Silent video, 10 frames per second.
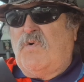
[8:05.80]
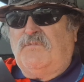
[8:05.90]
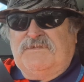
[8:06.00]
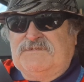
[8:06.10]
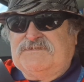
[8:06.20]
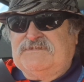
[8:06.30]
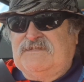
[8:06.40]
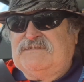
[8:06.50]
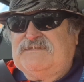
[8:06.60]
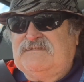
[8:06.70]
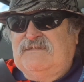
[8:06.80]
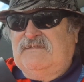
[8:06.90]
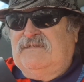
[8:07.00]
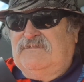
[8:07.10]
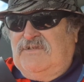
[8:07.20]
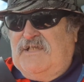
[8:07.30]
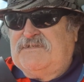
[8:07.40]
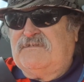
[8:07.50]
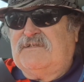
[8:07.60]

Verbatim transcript: own the internet, they had a,